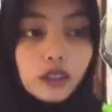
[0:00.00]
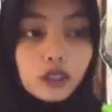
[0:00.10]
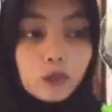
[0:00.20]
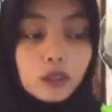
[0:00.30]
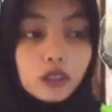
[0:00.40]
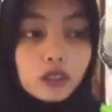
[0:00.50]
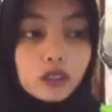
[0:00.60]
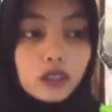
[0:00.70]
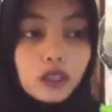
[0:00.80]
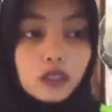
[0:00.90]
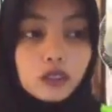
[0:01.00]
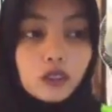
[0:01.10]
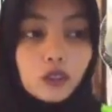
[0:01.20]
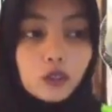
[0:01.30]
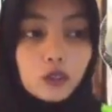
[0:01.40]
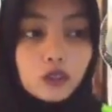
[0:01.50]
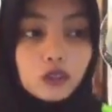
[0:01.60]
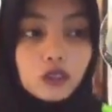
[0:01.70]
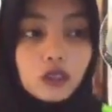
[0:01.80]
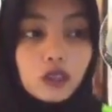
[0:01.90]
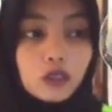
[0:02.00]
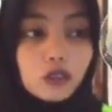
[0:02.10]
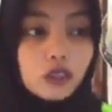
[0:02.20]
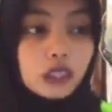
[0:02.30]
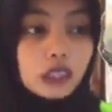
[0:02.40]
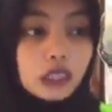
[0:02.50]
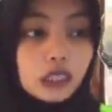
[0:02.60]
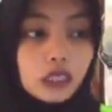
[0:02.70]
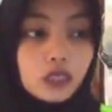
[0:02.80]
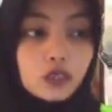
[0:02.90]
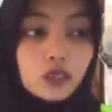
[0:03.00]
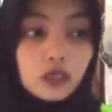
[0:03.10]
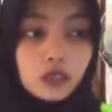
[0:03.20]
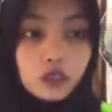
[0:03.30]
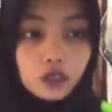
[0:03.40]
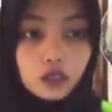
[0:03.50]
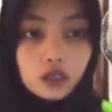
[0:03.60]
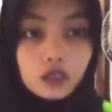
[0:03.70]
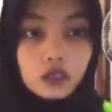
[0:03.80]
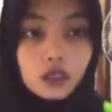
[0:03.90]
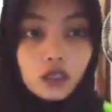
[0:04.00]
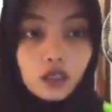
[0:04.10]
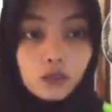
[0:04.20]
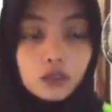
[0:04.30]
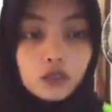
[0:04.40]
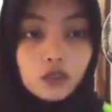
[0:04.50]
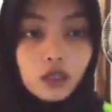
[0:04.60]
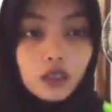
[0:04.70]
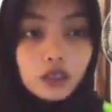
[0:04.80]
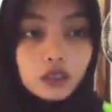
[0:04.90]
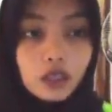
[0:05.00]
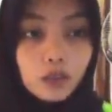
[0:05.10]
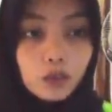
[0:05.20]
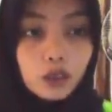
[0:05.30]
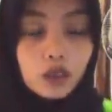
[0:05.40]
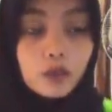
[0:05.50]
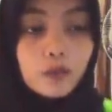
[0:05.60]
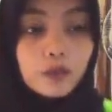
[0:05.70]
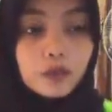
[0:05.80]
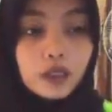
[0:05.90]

Activities that occur during learning also the teacher gives several examples